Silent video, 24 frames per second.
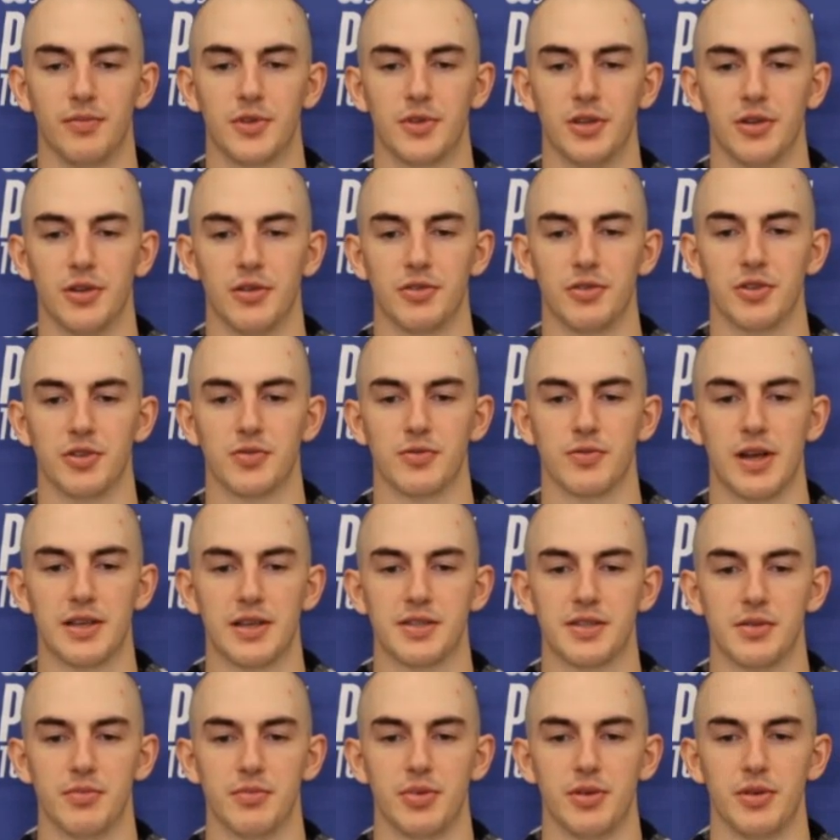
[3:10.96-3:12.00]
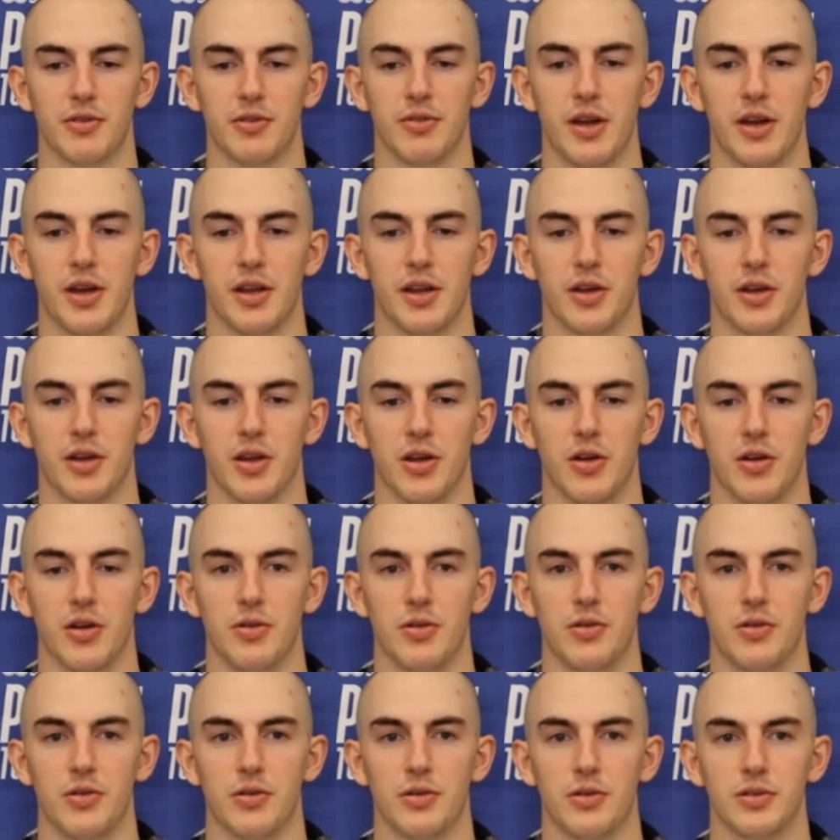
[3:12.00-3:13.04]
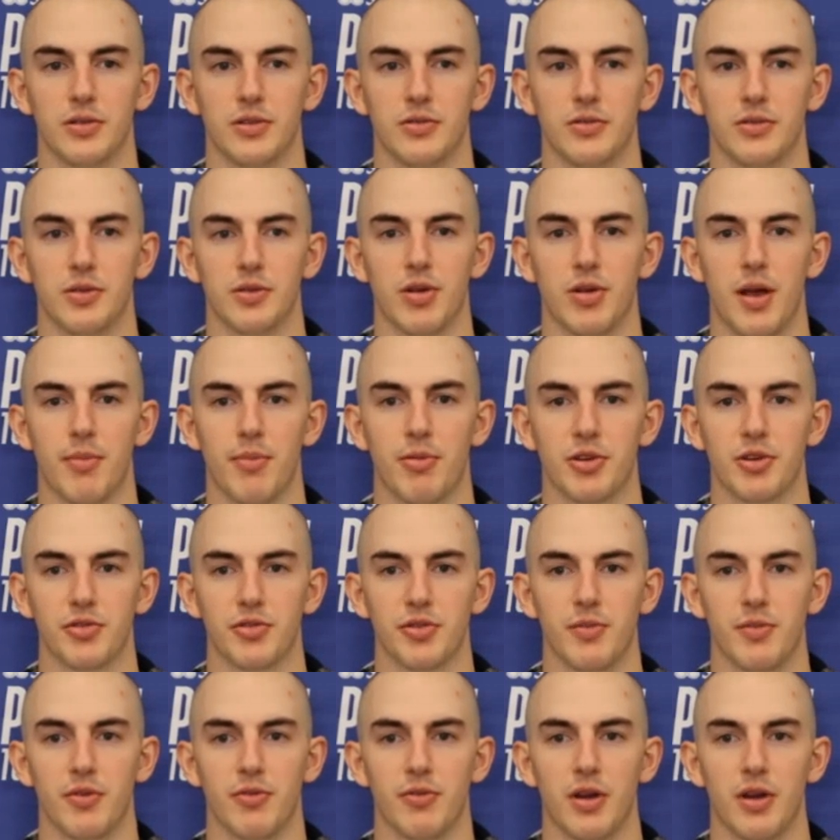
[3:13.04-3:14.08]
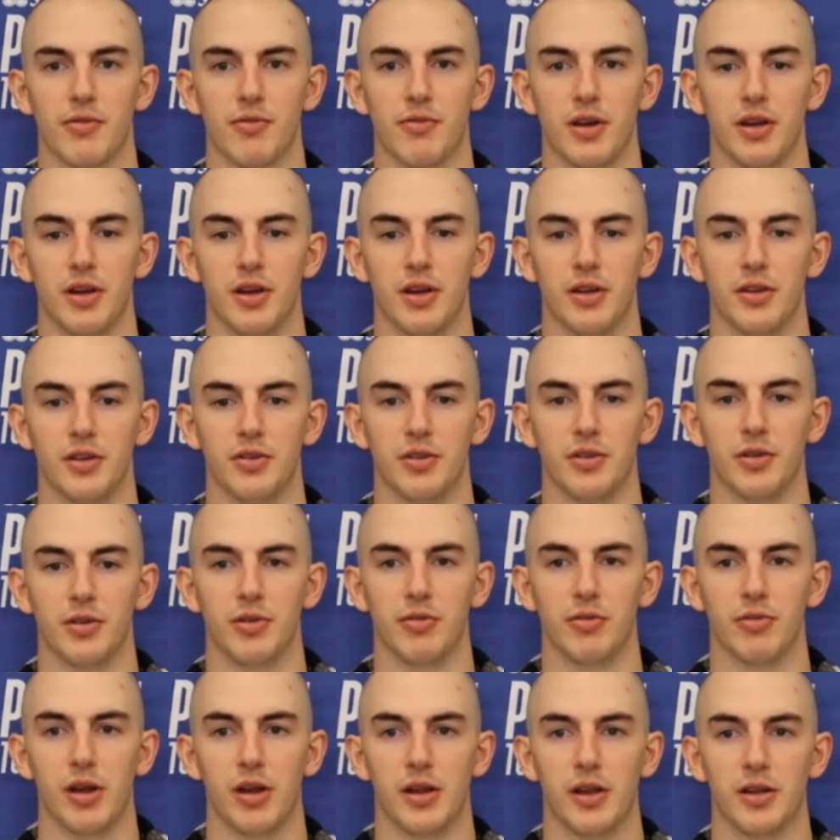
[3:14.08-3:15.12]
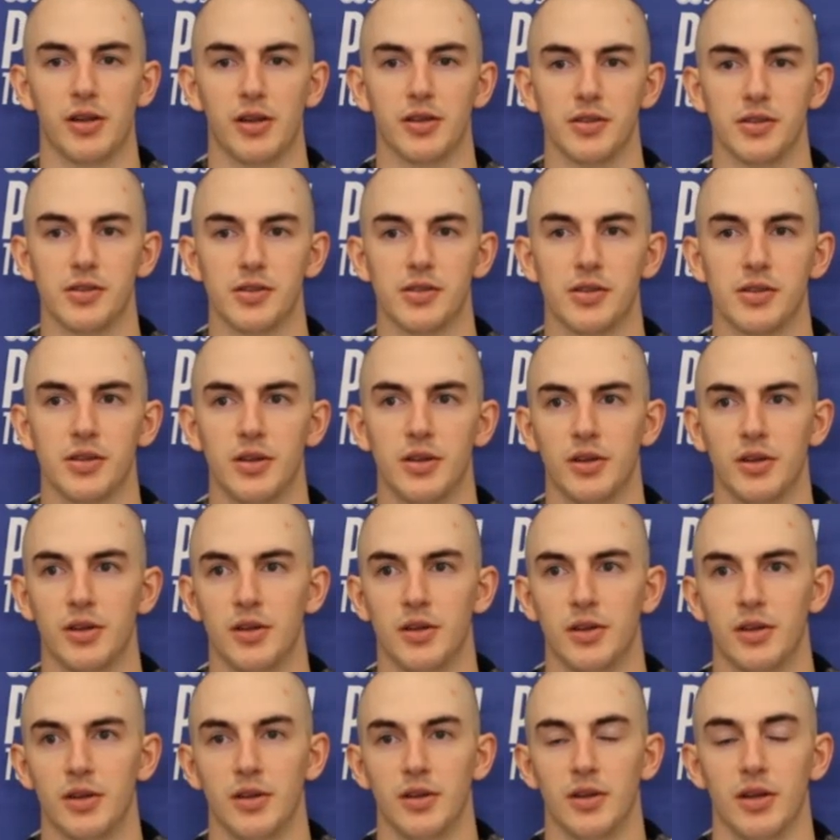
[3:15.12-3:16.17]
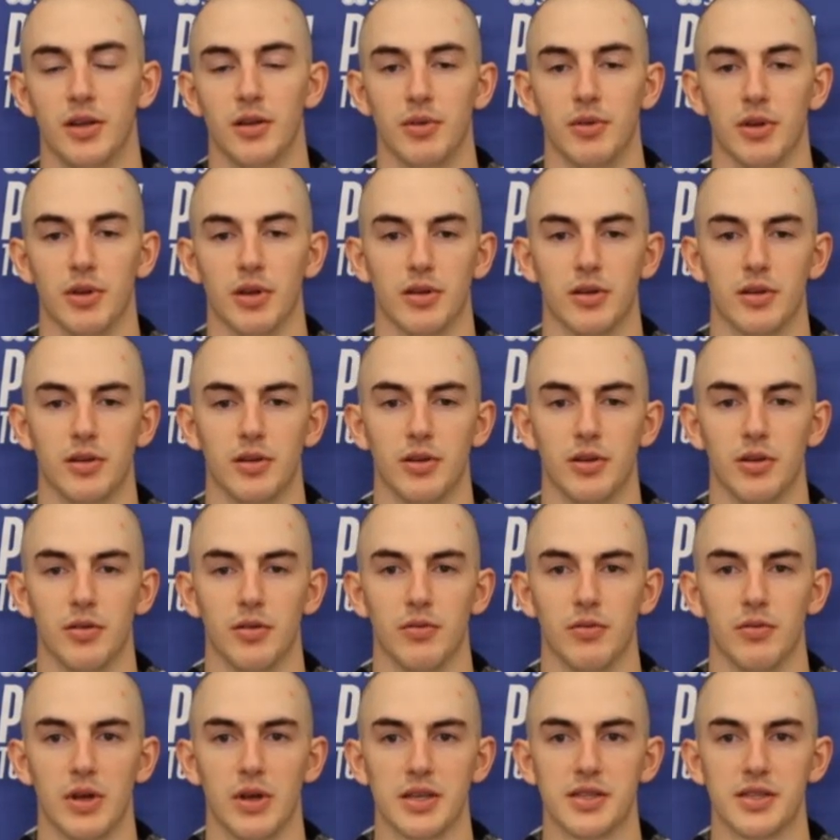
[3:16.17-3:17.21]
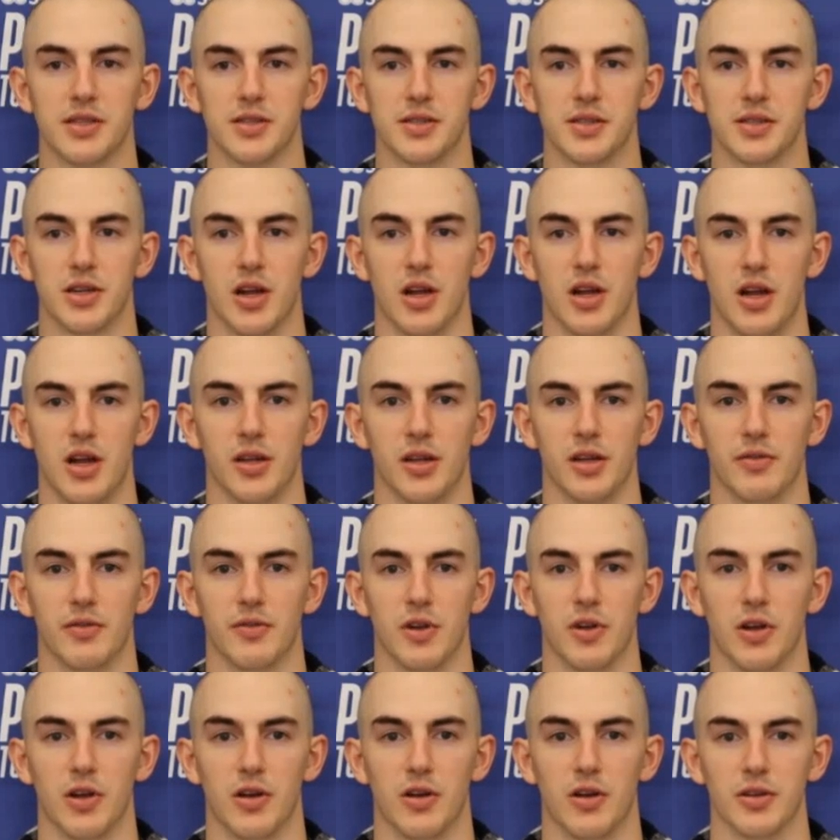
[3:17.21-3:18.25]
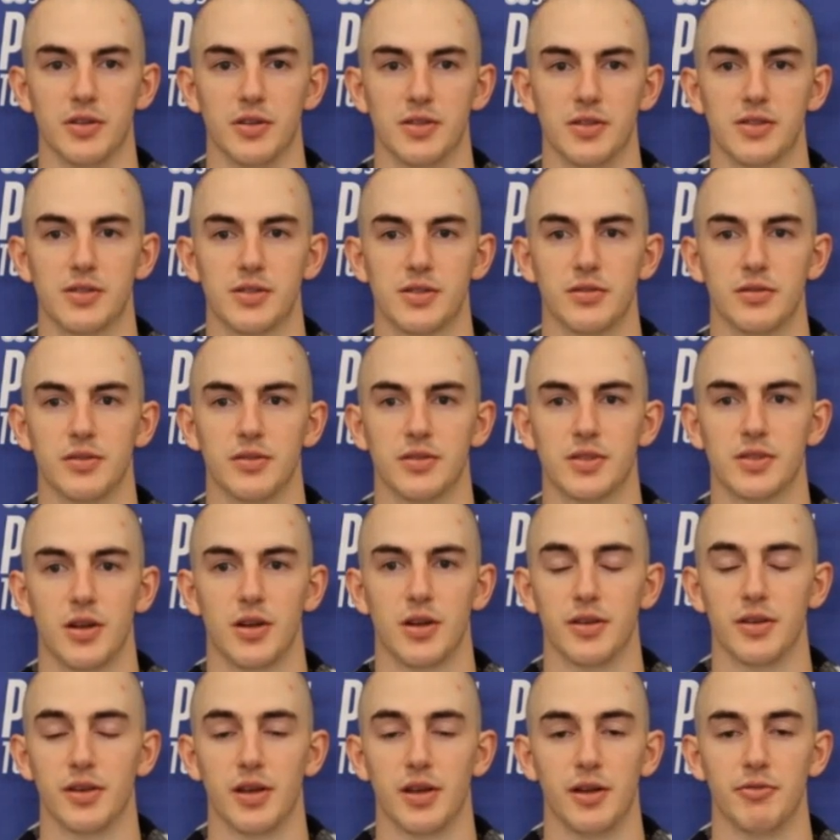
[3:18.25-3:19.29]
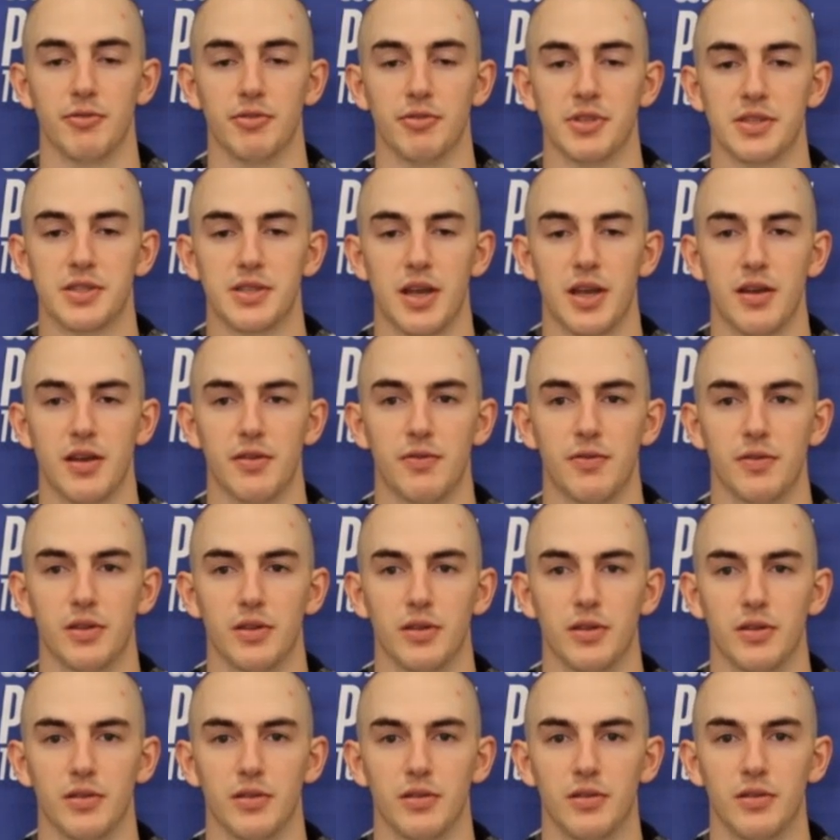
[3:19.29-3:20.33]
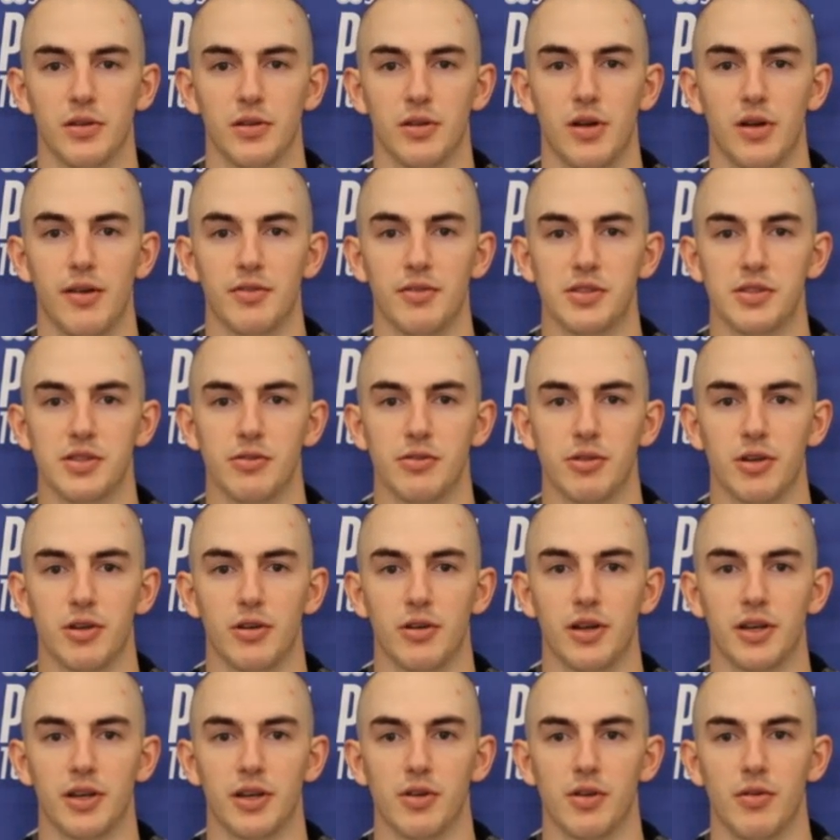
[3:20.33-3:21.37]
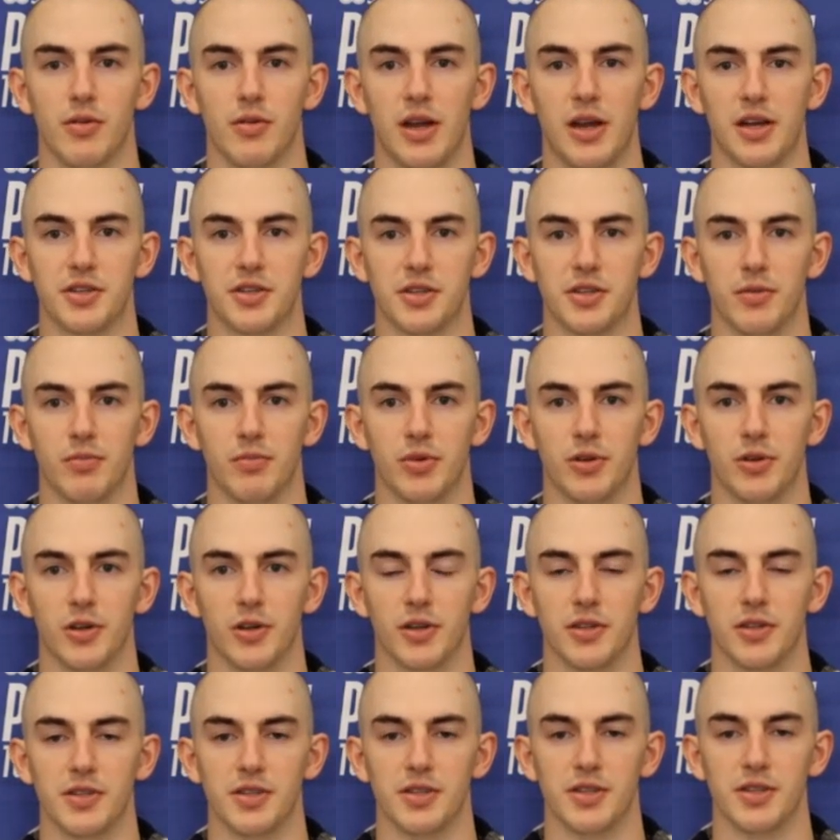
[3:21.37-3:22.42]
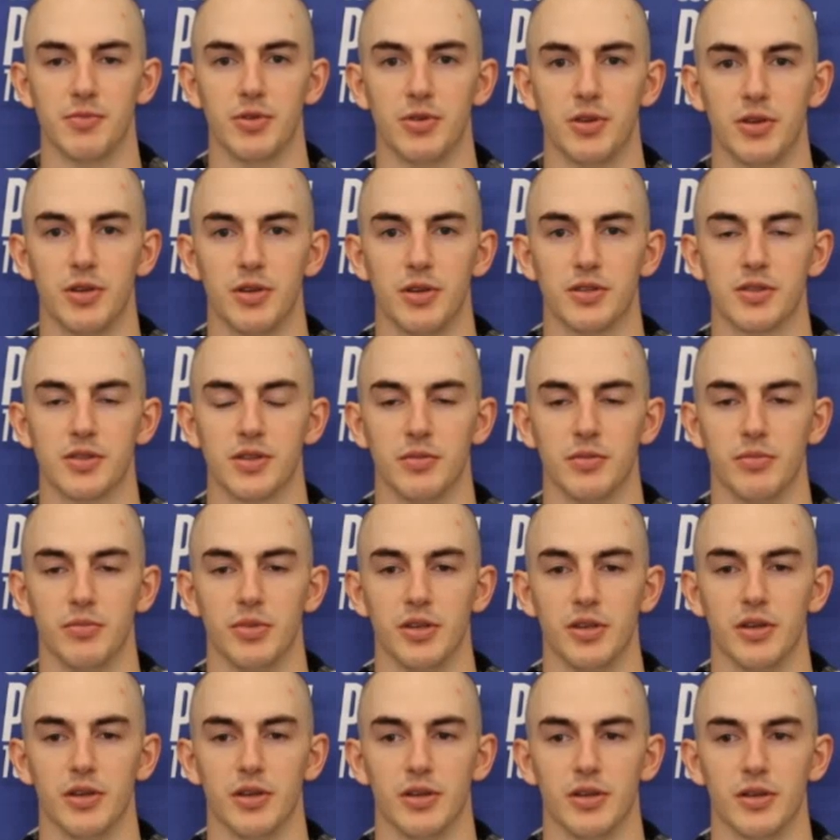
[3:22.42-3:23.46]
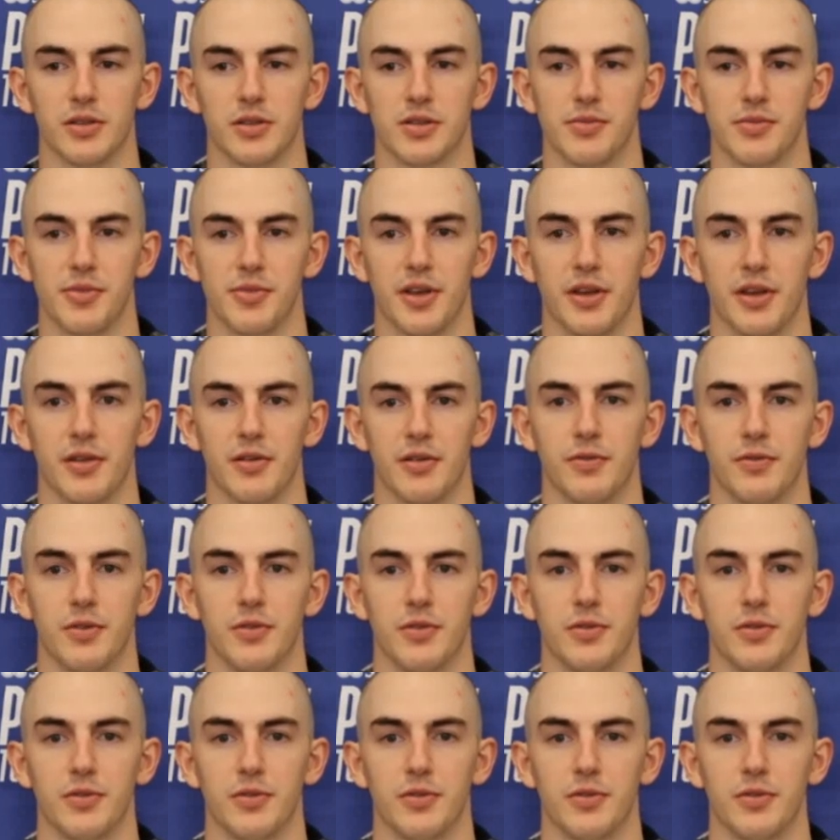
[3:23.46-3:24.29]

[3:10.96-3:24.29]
just resting, being ready to go, doing the proper treatment, whatever I need to do to be ready. Because, West is a gauntlet of guards starting tonight with Steph. And then, obviously with our next round matchup booked and CP, it's going to be a handful.